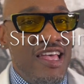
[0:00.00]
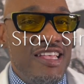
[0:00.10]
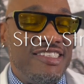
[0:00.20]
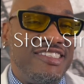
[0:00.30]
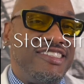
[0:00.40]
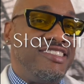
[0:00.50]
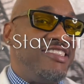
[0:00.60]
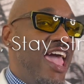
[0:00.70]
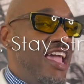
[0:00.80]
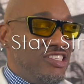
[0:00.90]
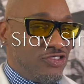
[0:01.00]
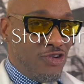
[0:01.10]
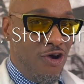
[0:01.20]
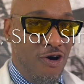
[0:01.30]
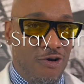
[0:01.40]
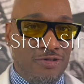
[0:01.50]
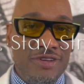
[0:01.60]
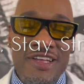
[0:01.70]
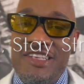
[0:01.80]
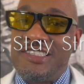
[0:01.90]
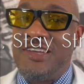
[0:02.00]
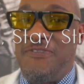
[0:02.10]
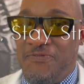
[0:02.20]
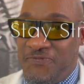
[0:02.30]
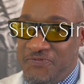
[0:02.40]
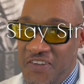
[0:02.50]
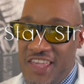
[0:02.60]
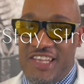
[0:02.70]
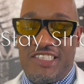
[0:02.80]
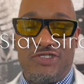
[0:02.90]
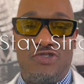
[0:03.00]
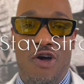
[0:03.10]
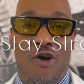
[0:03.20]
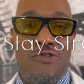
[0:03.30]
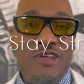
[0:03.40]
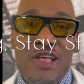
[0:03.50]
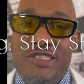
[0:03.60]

stay strong, to finish strong